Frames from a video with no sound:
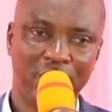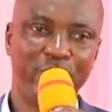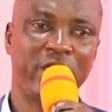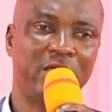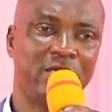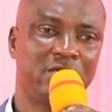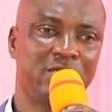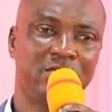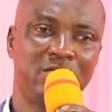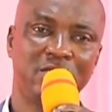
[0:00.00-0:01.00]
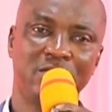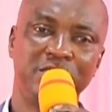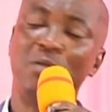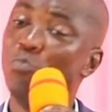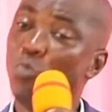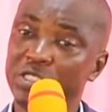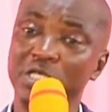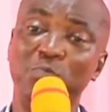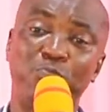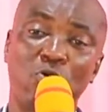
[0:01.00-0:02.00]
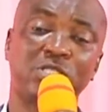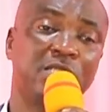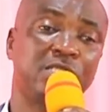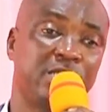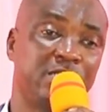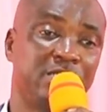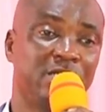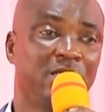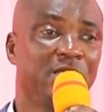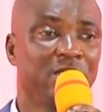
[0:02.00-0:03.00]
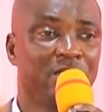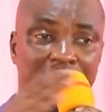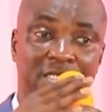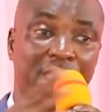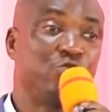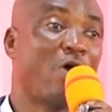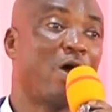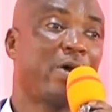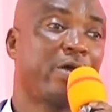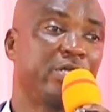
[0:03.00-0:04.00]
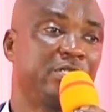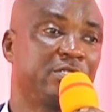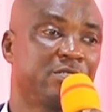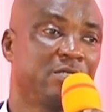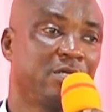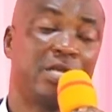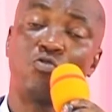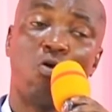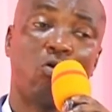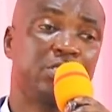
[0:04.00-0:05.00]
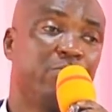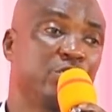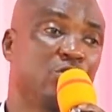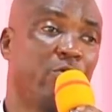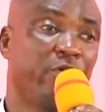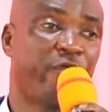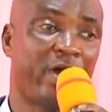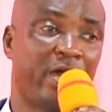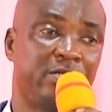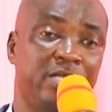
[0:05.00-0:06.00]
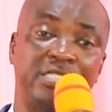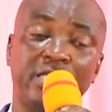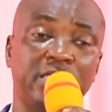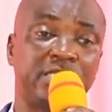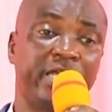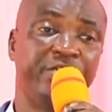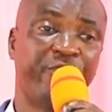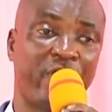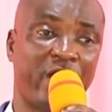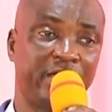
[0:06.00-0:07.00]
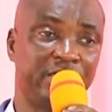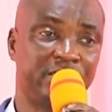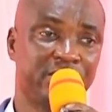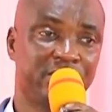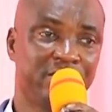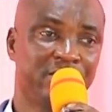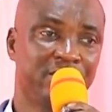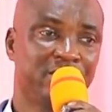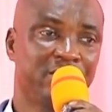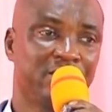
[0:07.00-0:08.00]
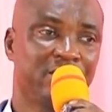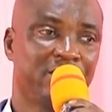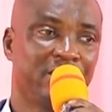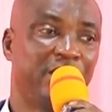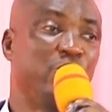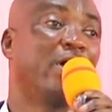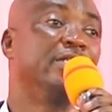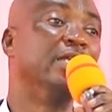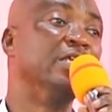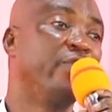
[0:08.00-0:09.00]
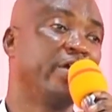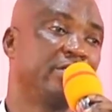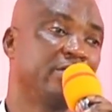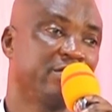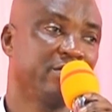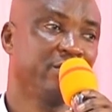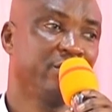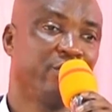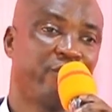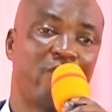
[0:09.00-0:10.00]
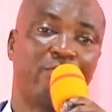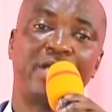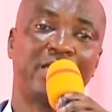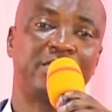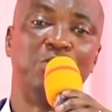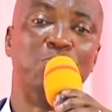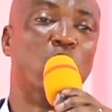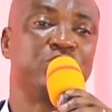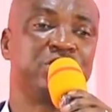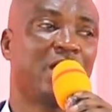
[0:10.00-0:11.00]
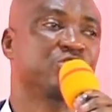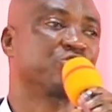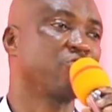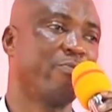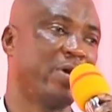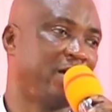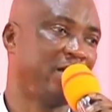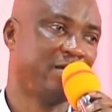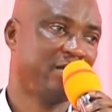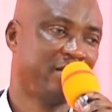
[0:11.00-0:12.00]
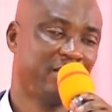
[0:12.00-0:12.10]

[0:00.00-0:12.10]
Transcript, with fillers: Amen. The most important thing is that you are married and God's name is glorified. The church is edified and you are delivered from that emotional trauma.